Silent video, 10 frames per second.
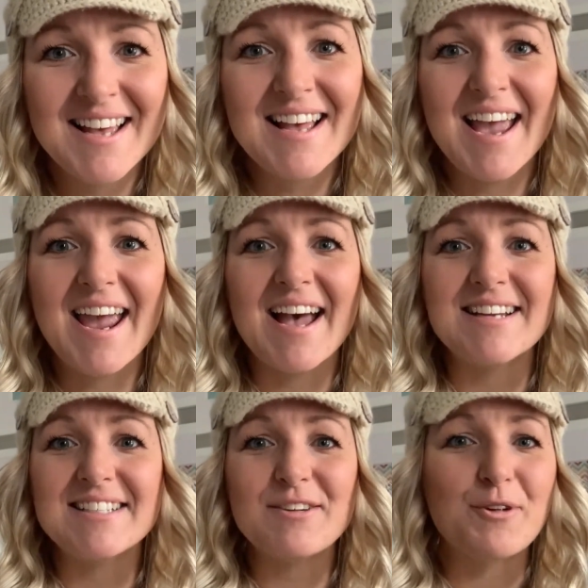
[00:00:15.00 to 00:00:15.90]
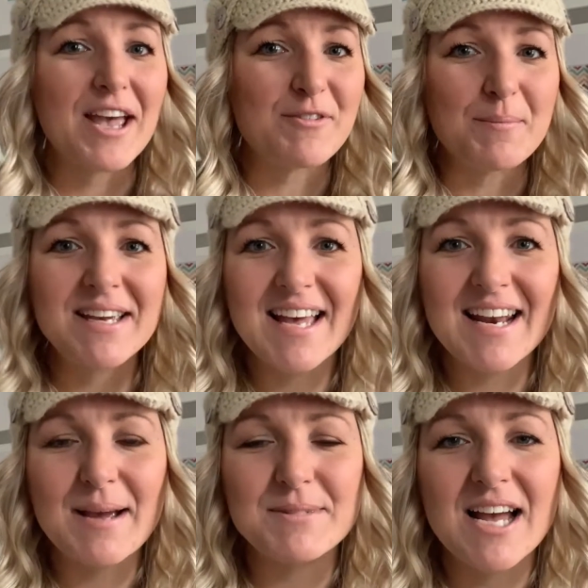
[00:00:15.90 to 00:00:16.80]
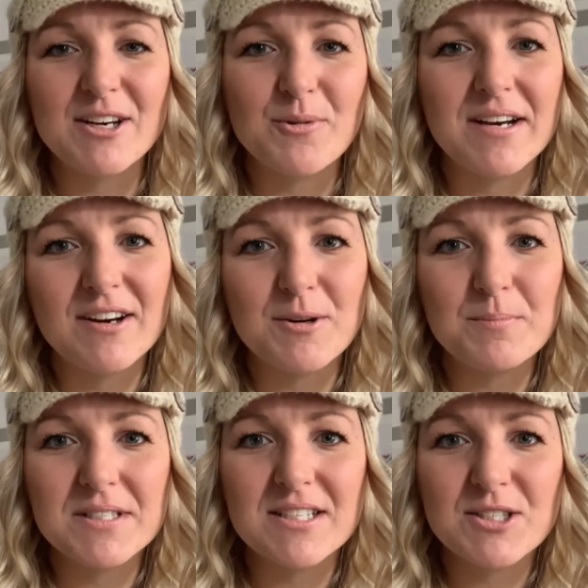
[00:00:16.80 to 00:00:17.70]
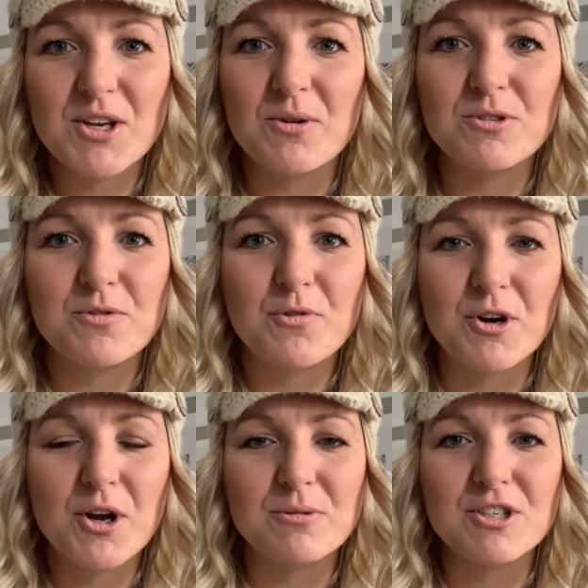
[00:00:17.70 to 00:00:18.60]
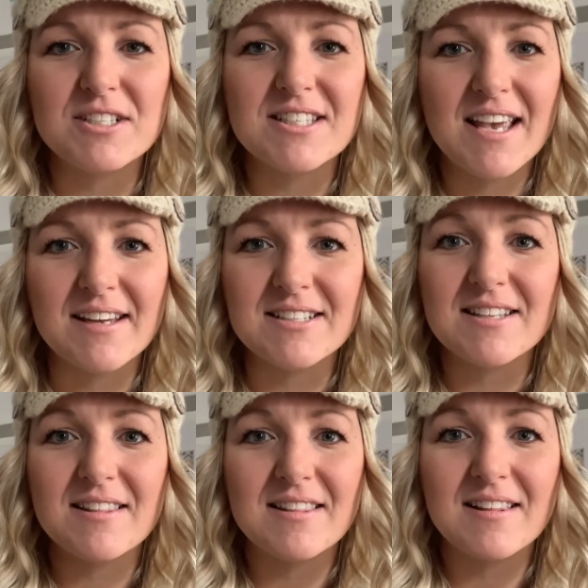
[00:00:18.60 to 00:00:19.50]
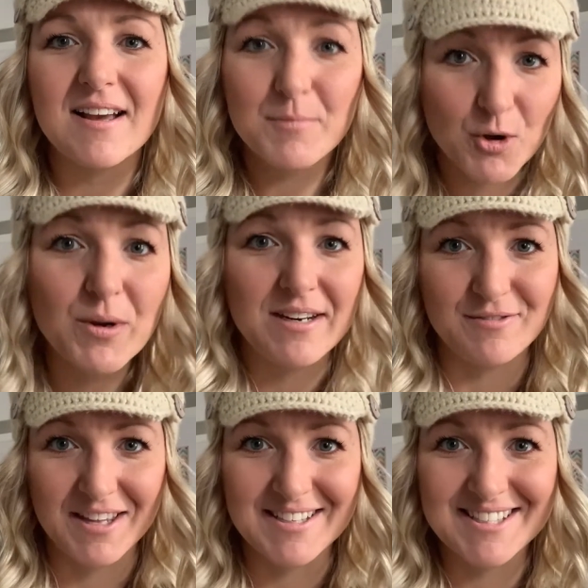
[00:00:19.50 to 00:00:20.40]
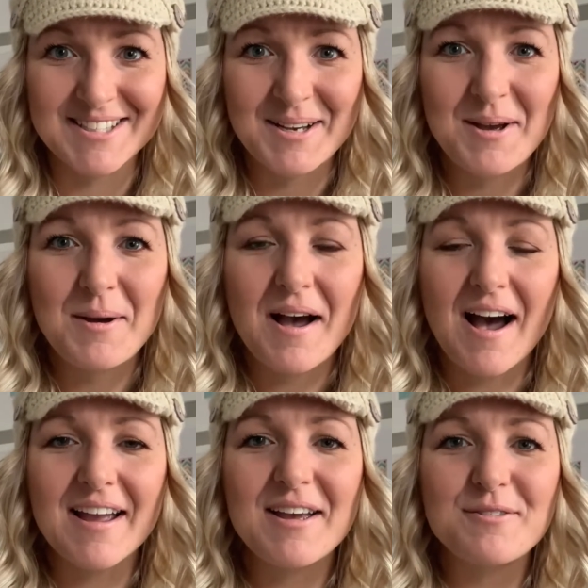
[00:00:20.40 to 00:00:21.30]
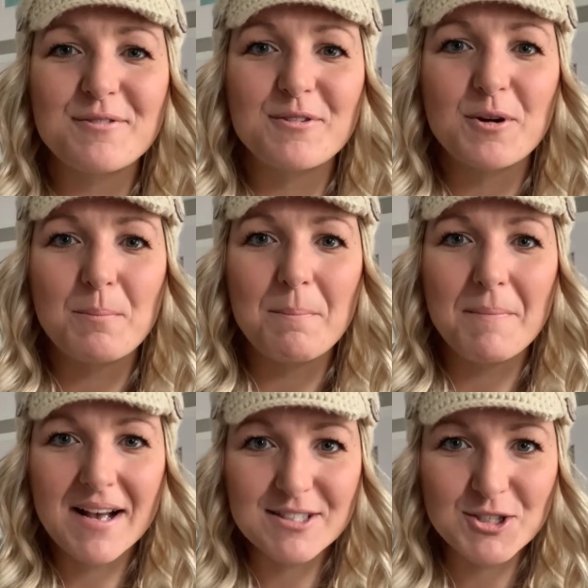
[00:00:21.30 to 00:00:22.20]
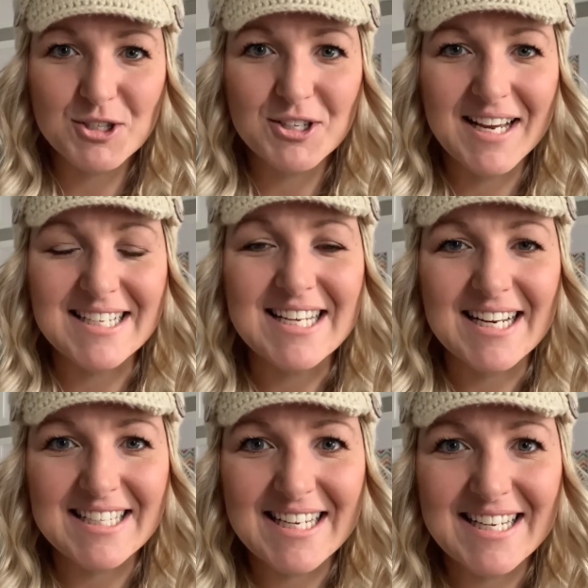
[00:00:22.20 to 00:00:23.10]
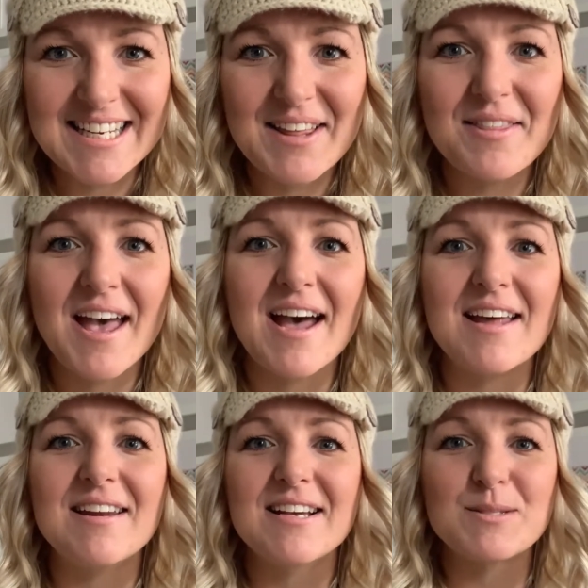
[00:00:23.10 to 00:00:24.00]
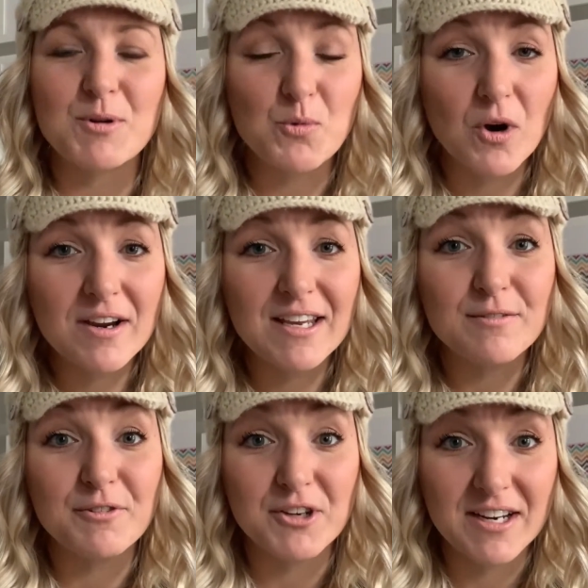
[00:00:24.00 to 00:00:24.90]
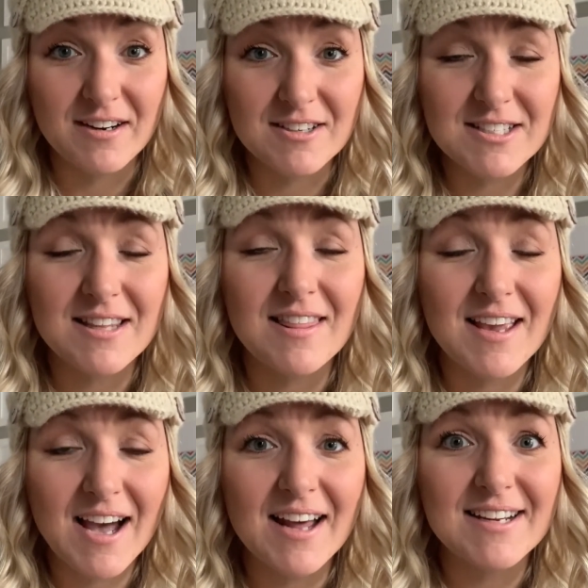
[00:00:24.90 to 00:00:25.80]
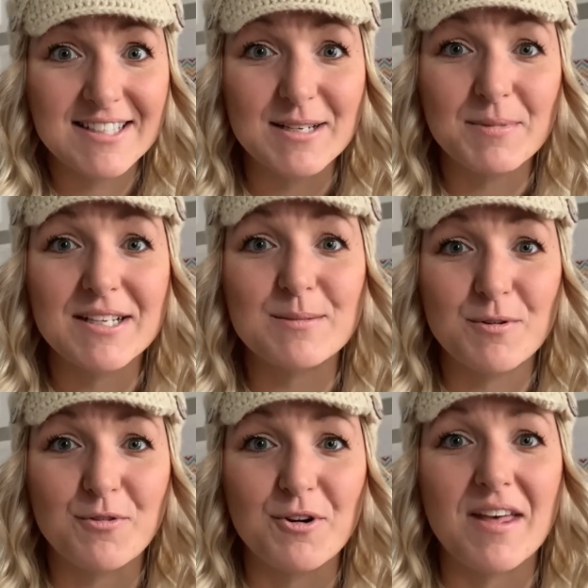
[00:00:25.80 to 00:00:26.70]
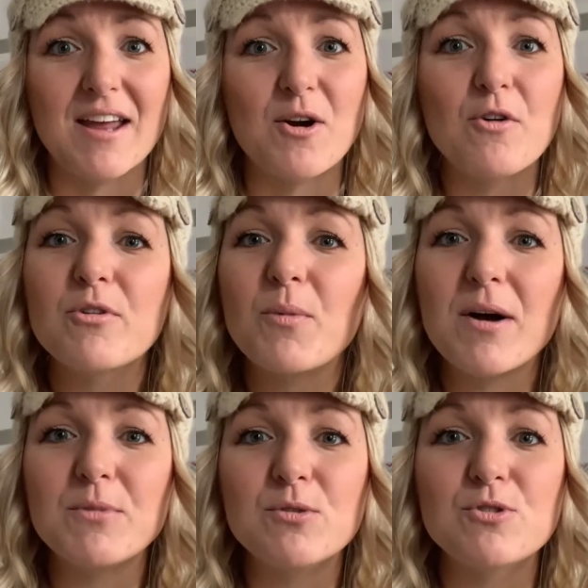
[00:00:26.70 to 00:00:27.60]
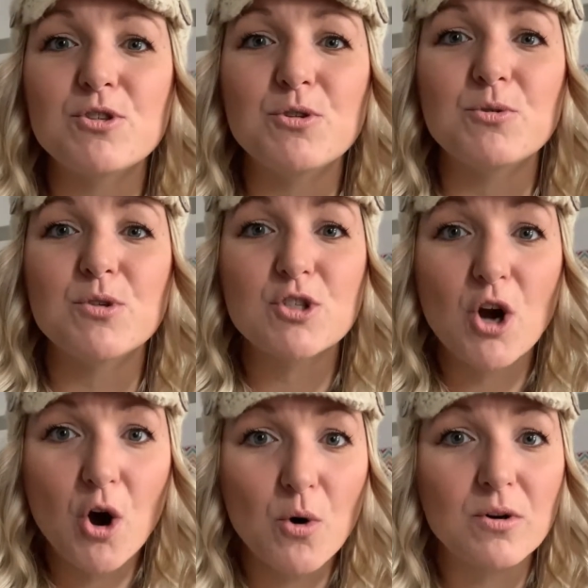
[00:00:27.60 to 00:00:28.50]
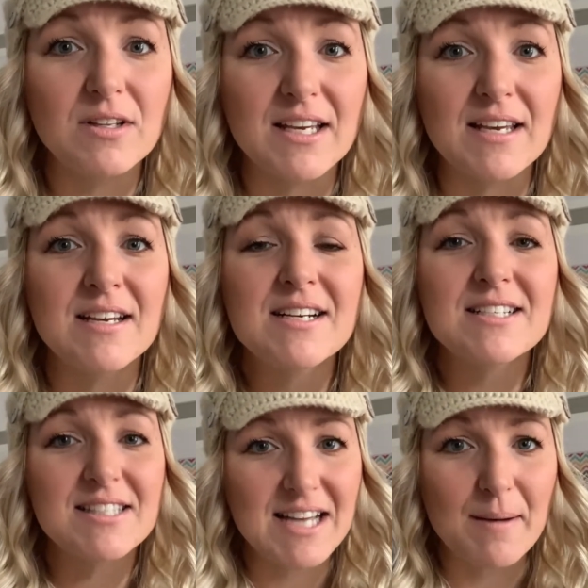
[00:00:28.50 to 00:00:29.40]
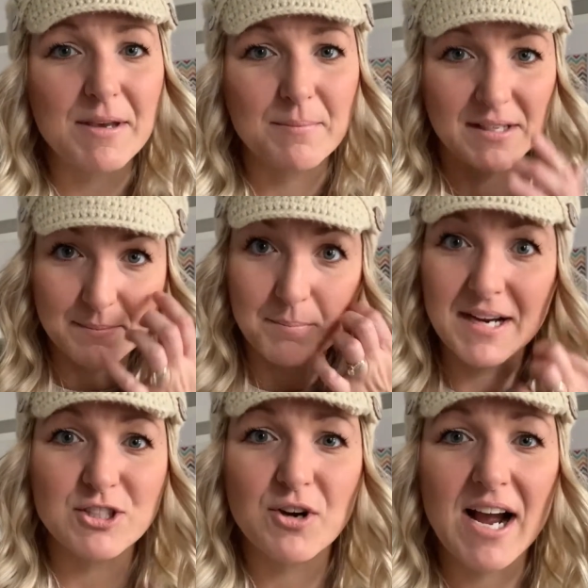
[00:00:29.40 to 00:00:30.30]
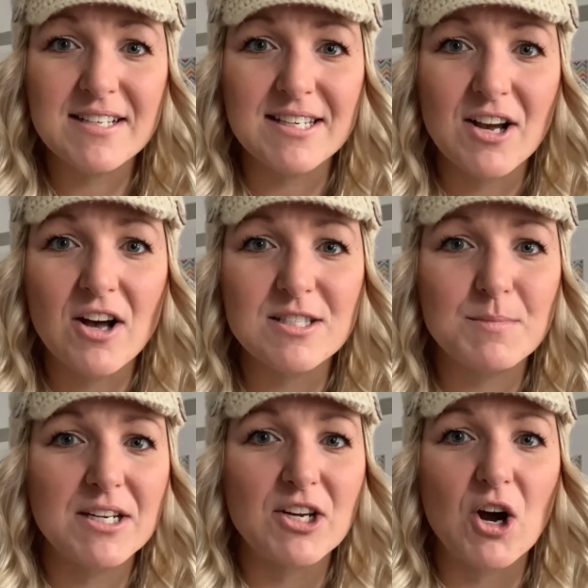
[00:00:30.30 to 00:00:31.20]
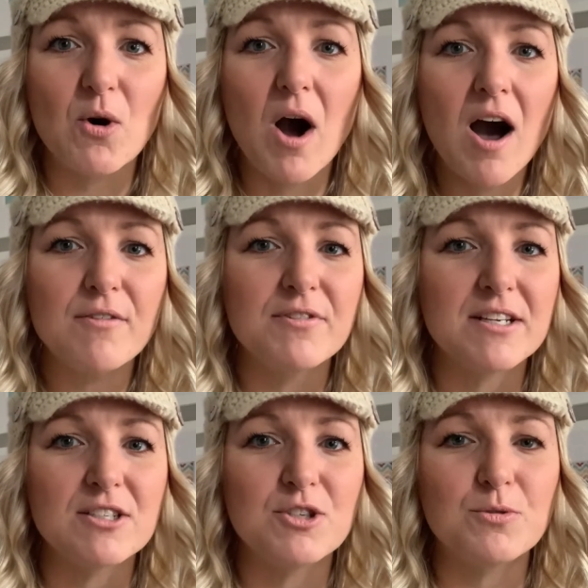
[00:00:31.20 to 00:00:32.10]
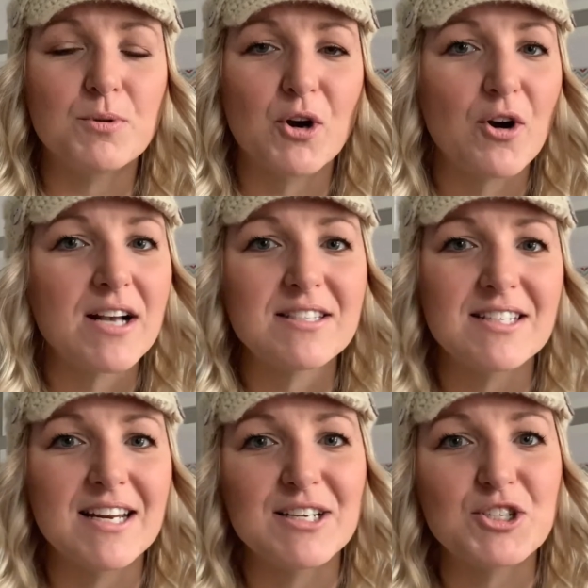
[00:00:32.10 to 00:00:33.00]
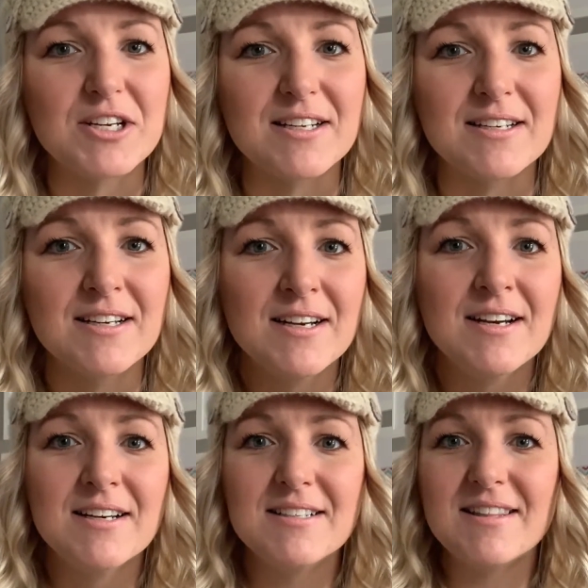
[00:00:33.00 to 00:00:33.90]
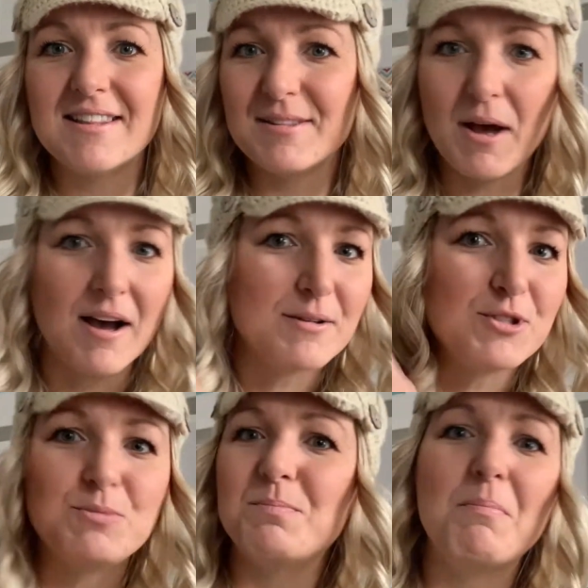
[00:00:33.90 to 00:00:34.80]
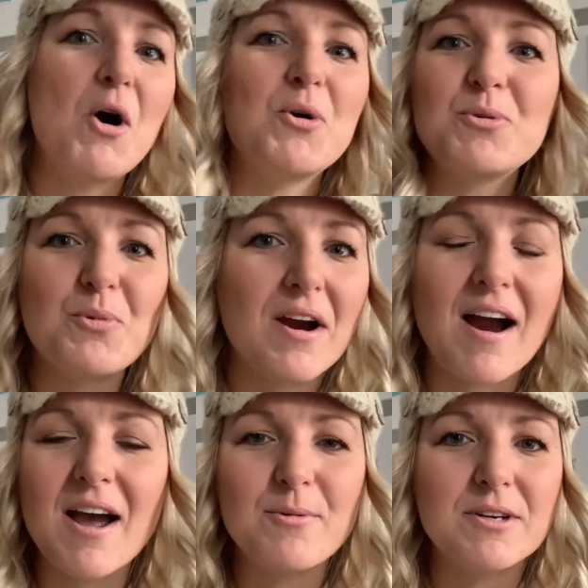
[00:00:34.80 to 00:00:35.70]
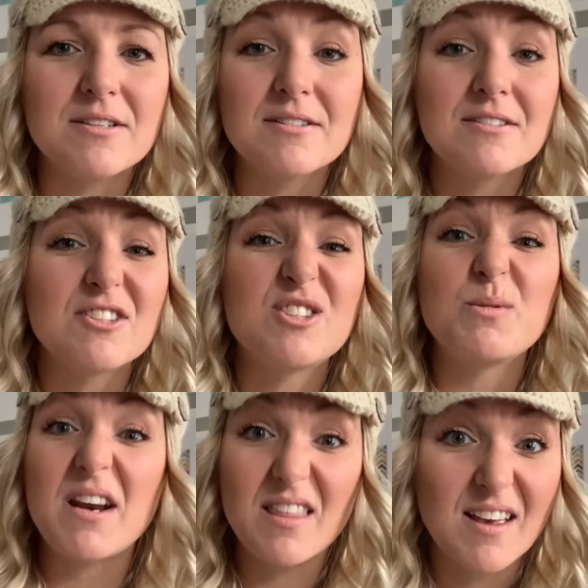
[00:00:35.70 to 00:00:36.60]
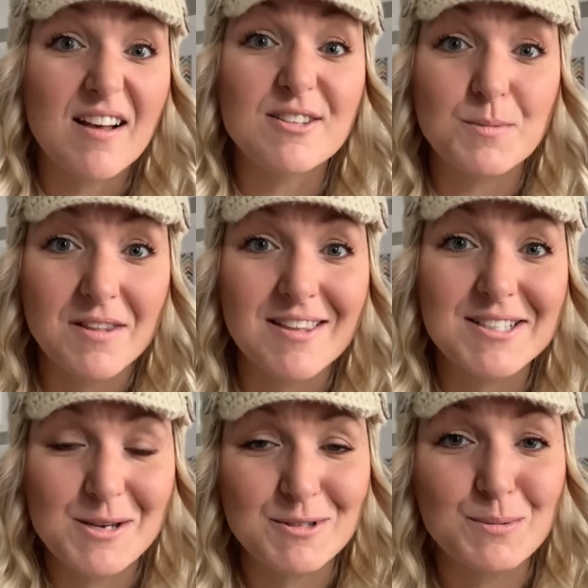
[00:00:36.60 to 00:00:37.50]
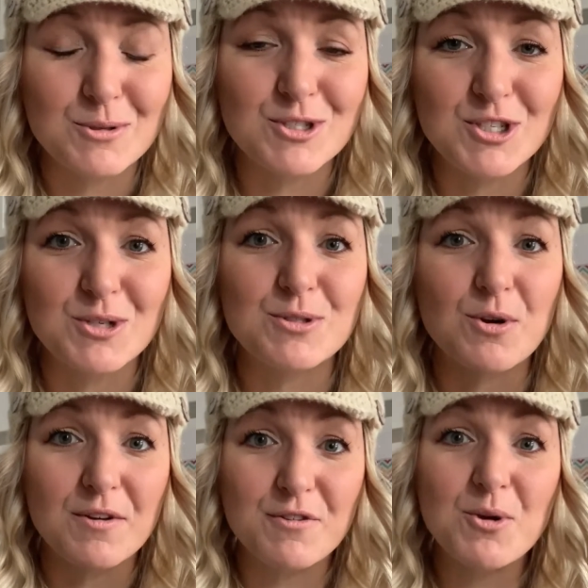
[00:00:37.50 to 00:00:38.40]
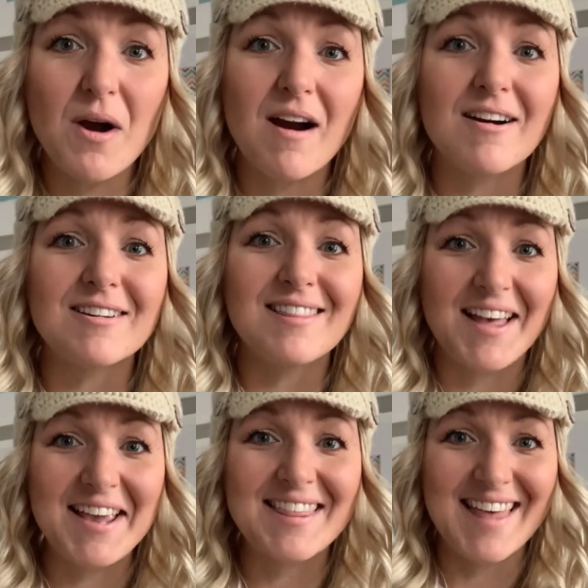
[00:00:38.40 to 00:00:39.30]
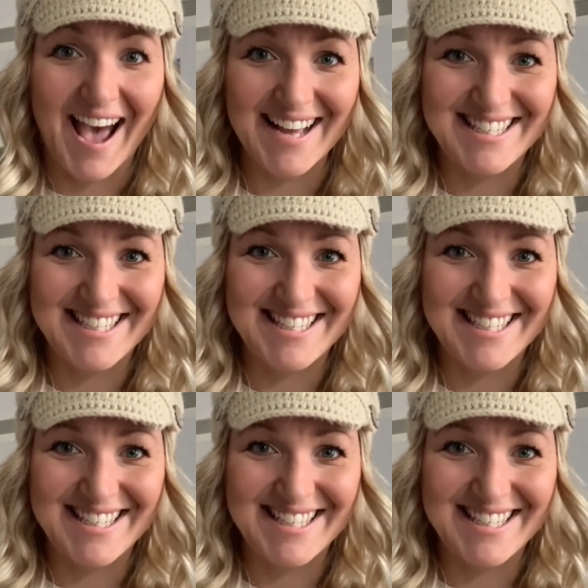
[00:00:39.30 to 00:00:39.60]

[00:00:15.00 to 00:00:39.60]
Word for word: And if we haven't met yet, I'm Tonya Rineer, business coach for coaches, and I'm the queen of this. I have mastered a technique that has been working for years, and thank God I did because before then, overwhelm used to totally stop me in my tracks and cause me to go off into procrastination uh, mode where I would just do anything else but the things I was supposed to do. So if you are like that,